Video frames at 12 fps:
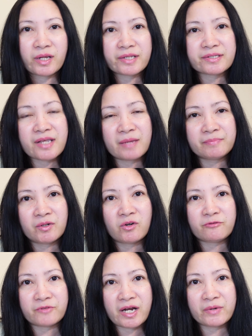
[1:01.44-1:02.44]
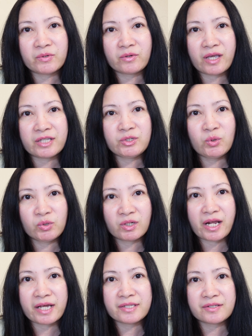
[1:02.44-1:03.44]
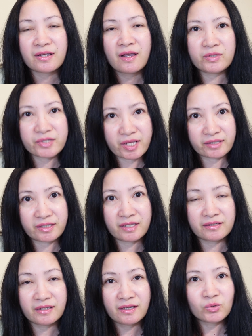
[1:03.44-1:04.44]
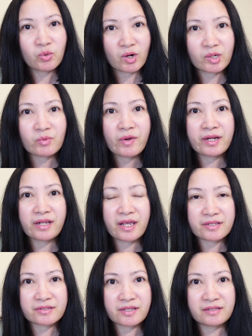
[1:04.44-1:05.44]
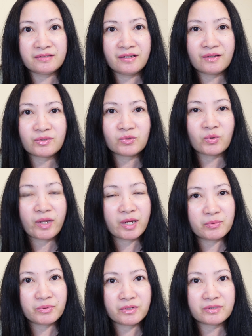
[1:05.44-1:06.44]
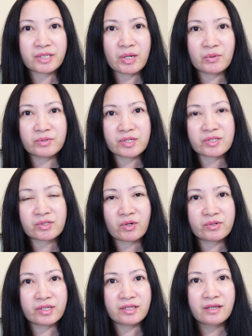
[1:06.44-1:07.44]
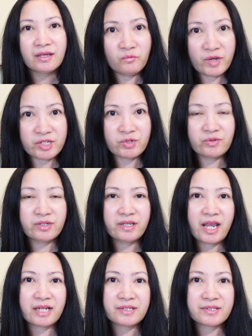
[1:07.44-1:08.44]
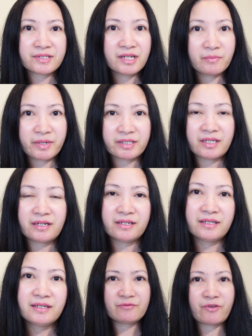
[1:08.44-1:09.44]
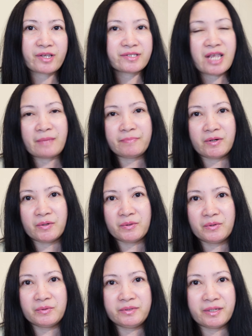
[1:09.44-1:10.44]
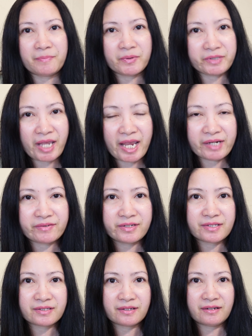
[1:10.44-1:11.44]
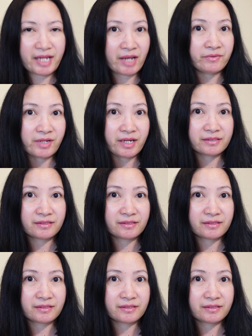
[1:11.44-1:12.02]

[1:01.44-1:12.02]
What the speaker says: example of how you can utilize setting to a great extent to help tell the story visually and cinematically. For example, the protagonist Leonard,